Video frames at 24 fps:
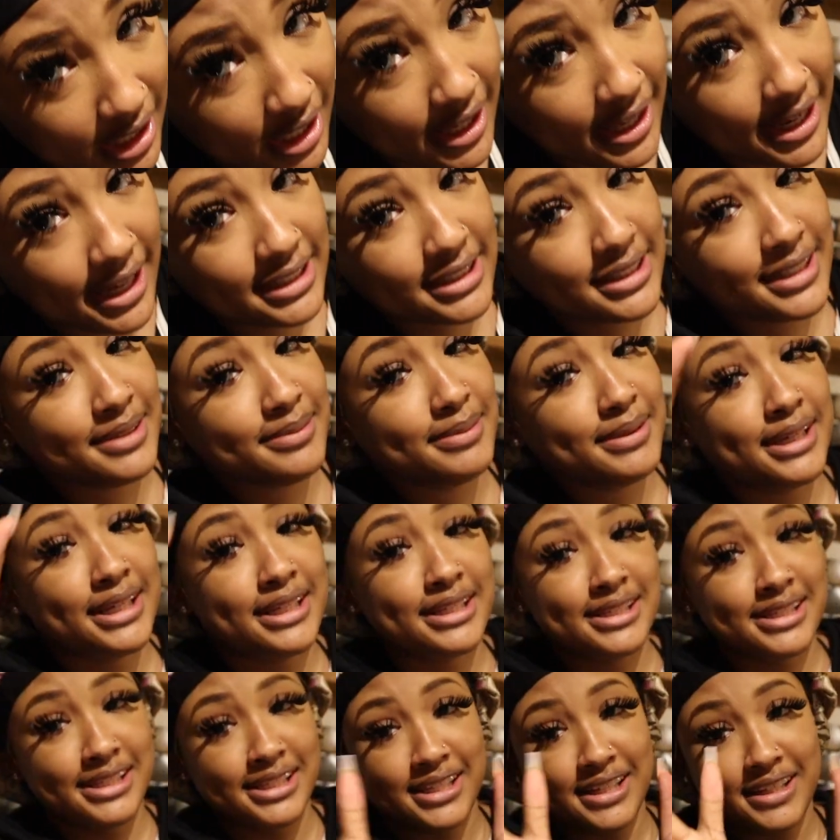And that's gonna be
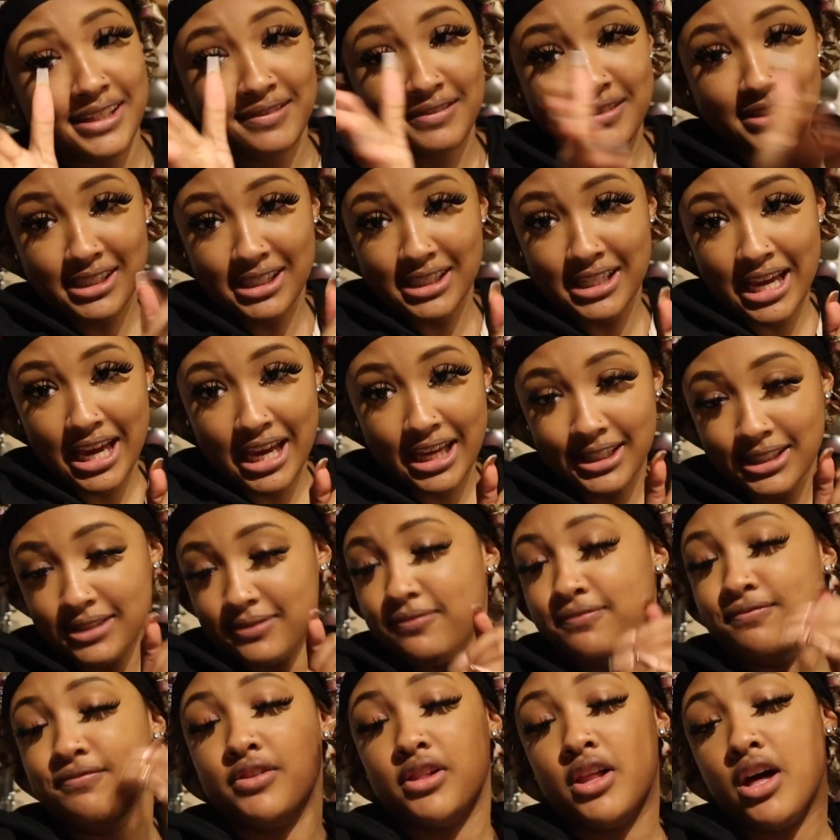into today's
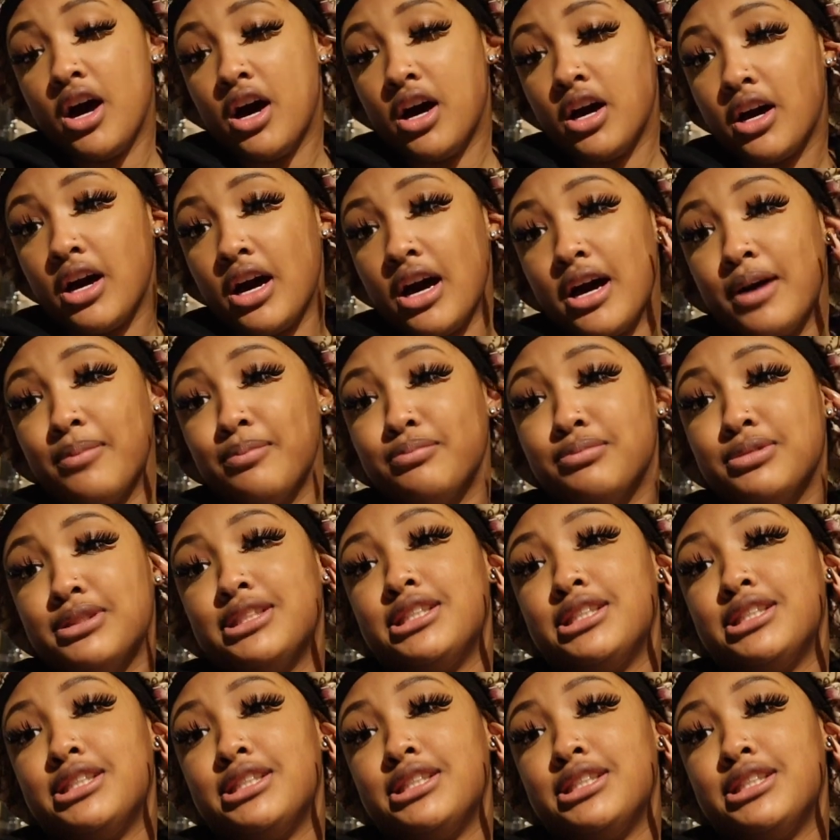vlog.